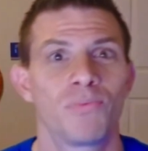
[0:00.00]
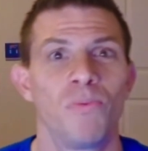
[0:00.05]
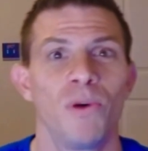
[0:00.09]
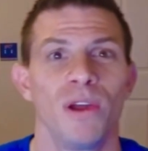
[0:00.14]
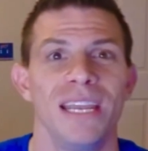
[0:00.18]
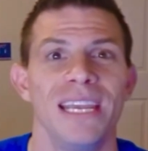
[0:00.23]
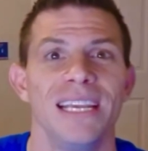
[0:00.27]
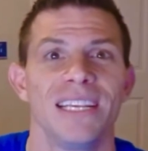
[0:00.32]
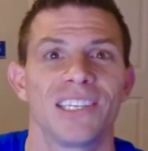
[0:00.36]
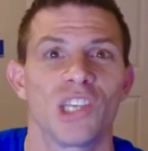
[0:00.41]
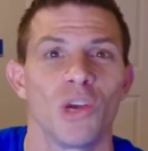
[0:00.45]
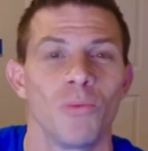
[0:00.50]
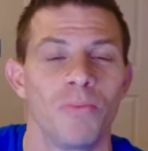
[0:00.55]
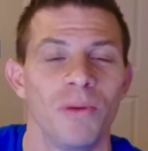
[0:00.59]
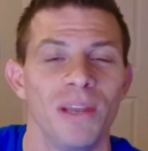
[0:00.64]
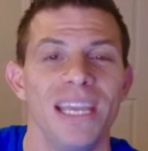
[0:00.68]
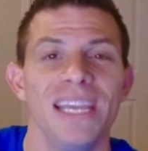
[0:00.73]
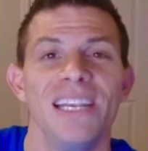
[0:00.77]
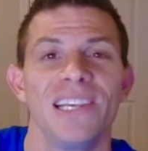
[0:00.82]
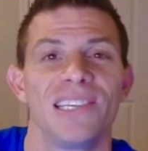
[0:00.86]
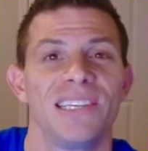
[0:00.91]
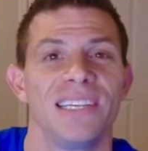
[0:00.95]
But he
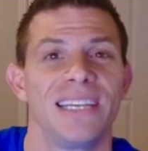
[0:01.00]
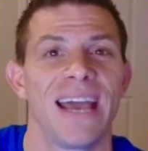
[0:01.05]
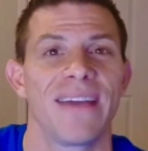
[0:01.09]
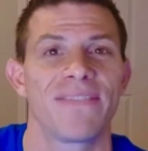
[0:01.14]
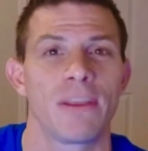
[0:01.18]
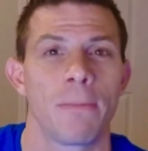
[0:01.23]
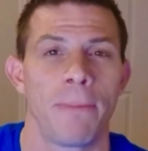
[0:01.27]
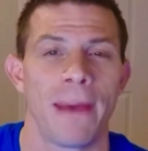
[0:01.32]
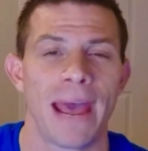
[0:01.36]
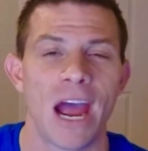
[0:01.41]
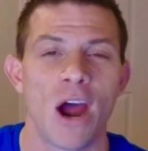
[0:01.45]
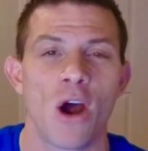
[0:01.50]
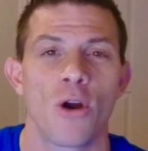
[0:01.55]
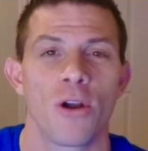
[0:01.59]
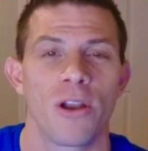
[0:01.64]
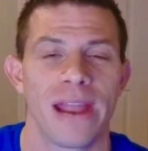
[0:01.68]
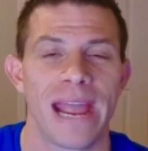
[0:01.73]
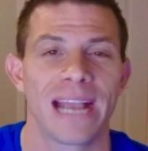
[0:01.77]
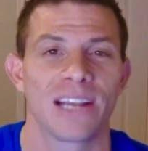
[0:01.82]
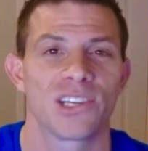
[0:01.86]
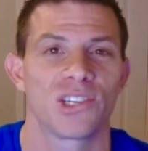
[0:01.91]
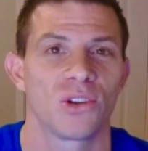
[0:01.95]
just didn't have the power
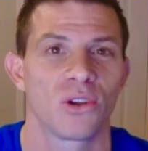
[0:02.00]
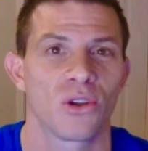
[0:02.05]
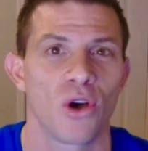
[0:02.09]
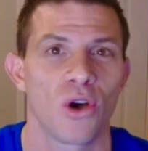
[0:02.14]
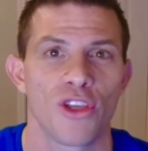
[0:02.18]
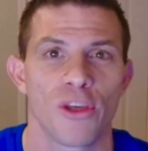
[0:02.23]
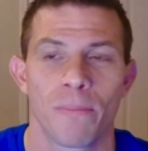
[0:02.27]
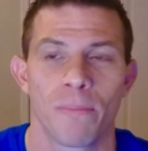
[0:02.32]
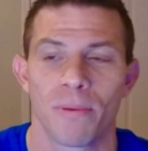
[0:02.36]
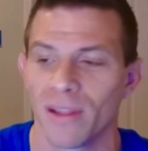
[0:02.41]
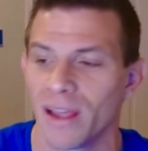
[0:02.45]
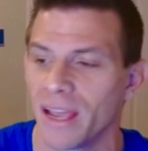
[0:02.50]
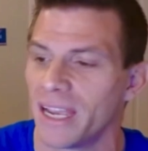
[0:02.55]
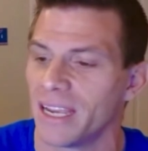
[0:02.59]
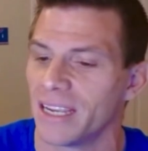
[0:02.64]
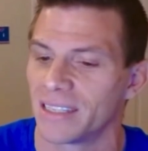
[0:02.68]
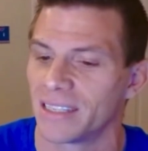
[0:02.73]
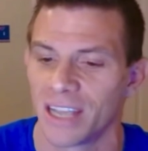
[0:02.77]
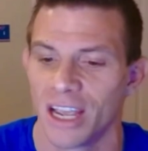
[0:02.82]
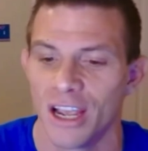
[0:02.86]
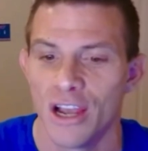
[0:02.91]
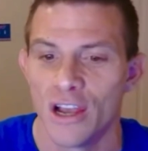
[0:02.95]
to actually call the
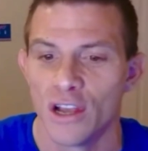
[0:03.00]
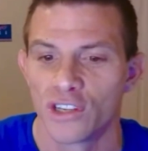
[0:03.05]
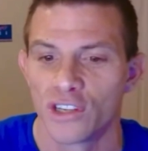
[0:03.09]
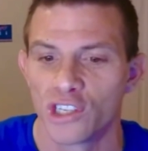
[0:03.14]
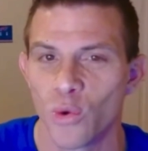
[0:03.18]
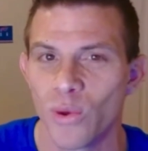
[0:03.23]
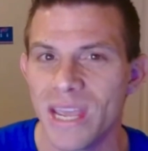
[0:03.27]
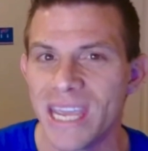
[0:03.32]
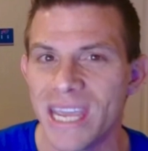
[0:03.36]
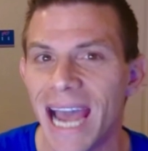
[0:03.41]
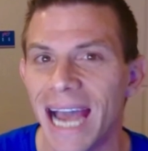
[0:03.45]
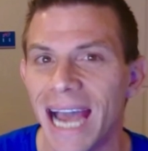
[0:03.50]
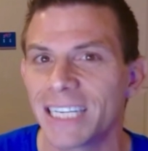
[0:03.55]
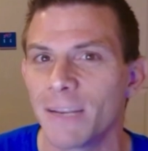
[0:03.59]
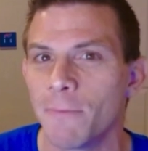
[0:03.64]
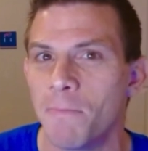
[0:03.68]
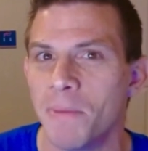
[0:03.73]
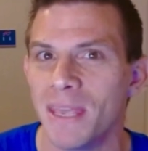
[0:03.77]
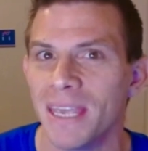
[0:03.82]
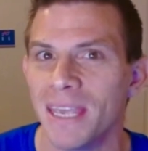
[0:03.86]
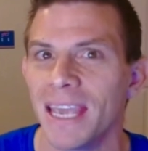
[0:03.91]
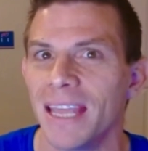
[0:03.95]
plays. So he got
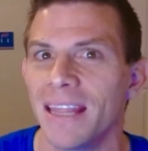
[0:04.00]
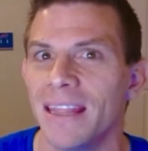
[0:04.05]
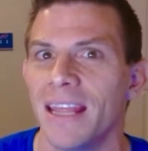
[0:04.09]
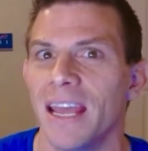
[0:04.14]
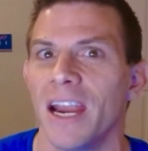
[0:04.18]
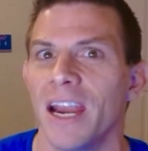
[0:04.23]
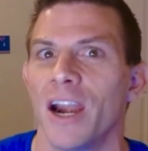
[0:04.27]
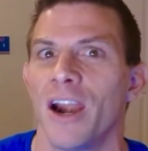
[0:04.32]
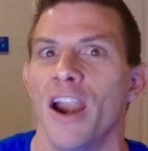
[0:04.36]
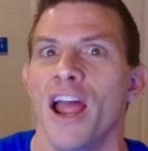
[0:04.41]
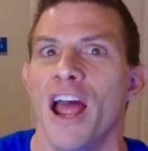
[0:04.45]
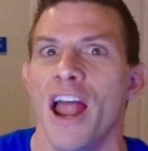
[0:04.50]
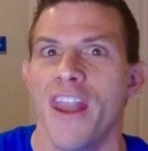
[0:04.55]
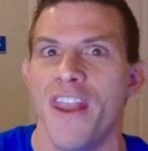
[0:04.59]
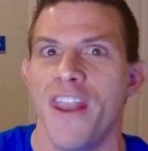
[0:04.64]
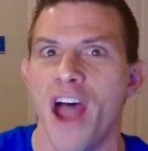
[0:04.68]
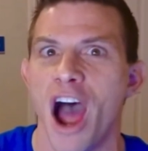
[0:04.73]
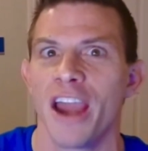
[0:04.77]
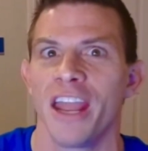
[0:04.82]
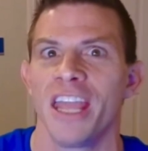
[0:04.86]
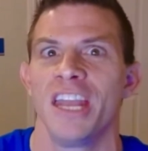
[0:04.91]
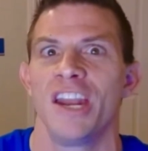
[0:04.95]
to be in there,
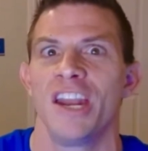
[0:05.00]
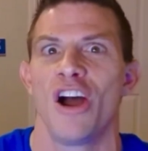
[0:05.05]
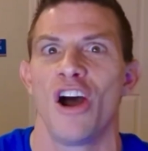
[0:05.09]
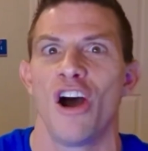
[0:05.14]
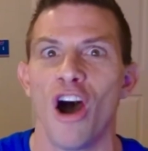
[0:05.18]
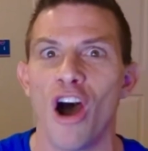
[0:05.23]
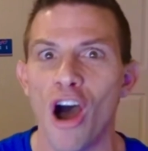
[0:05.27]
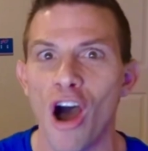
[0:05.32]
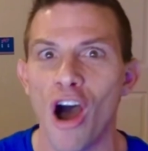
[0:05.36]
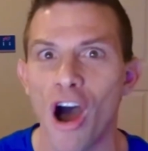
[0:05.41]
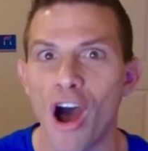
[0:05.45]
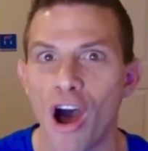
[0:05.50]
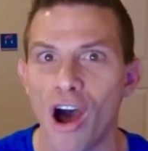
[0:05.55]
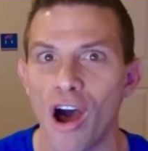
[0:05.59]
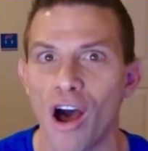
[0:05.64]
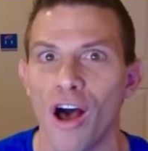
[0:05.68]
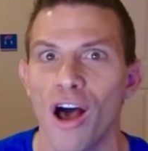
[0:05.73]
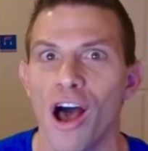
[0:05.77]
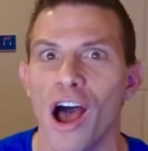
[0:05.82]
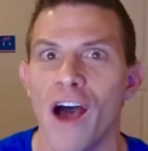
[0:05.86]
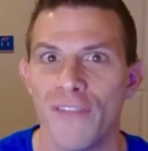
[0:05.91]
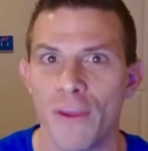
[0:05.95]
not in
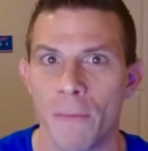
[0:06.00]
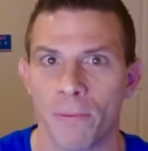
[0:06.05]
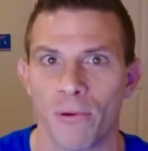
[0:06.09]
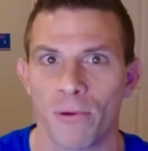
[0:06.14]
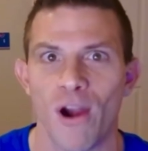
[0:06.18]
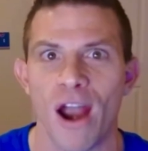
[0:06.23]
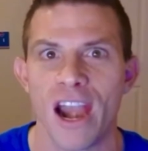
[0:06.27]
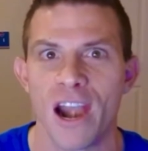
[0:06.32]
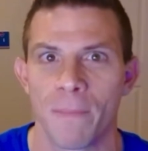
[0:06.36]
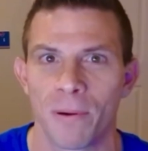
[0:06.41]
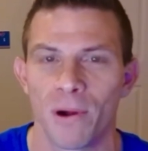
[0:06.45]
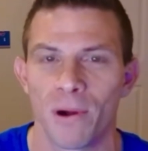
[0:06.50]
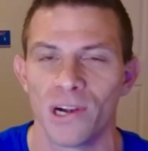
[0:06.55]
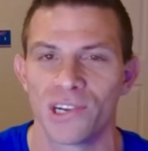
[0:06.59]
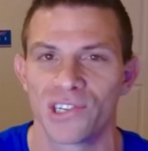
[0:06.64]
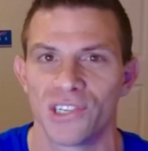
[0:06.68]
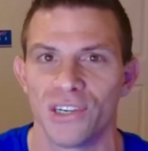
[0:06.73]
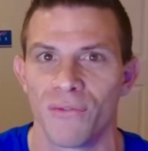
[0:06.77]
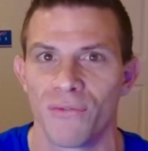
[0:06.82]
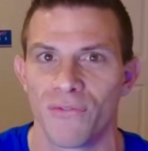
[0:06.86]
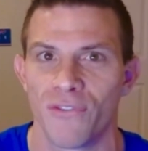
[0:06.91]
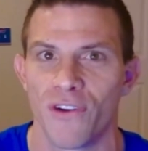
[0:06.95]
awe of the prior
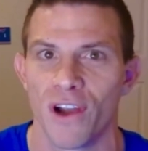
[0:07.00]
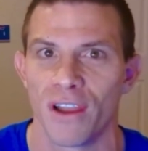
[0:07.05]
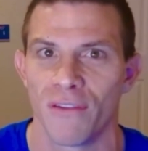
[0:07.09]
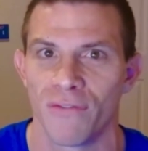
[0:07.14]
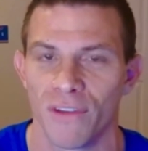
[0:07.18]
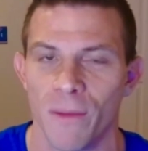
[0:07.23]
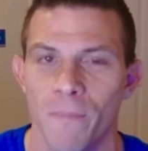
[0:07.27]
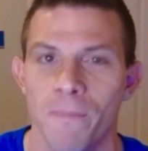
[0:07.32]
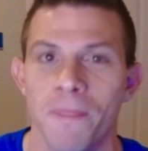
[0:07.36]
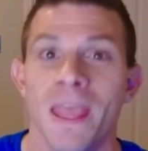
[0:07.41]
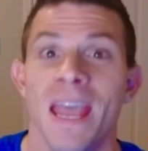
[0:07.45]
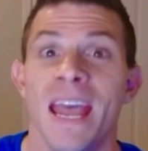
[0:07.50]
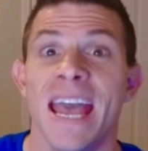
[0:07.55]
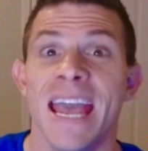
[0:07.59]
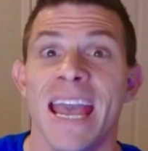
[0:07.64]
person in front of him.